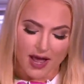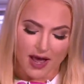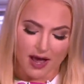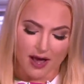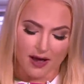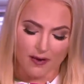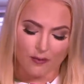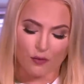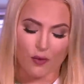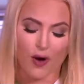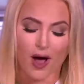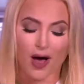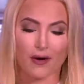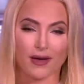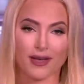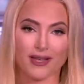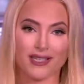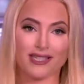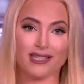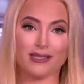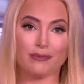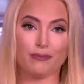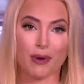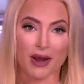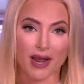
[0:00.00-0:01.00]
um, while
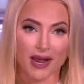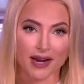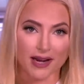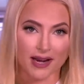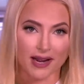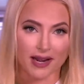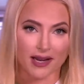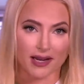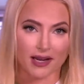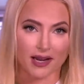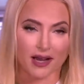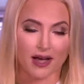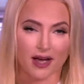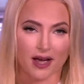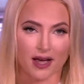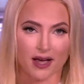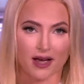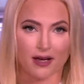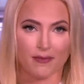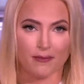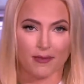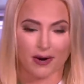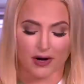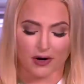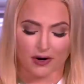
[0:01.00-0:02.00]
Hispanic
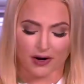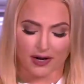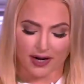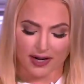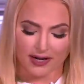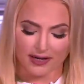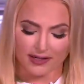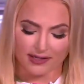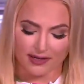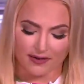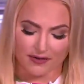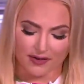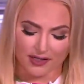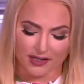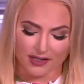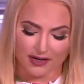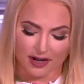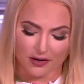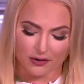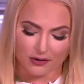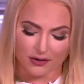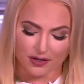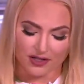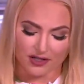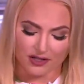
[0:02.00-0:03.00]
uh, Americans in this
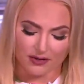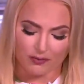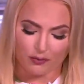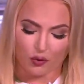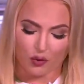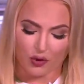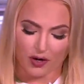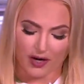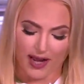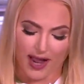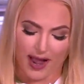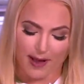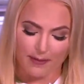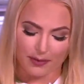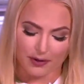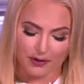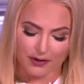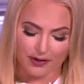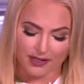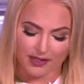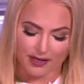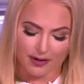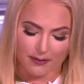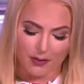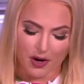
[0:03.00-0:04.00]
country support
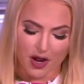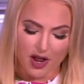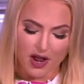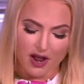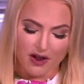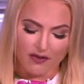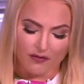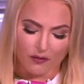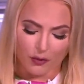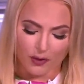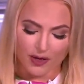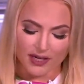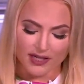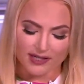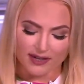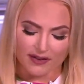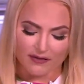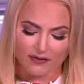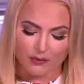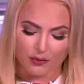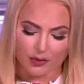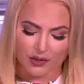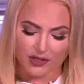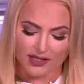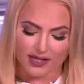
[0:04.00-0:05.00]
capitalism
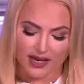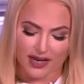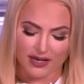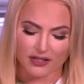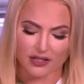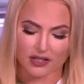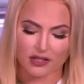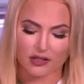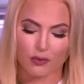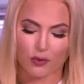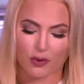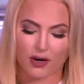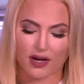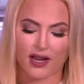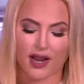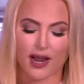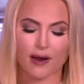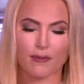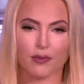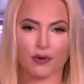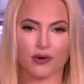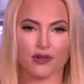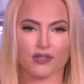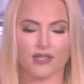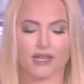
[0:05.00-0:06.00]
47% to
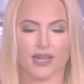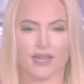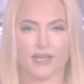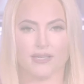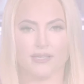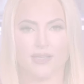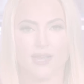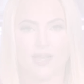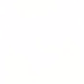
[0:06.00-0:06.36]
28%.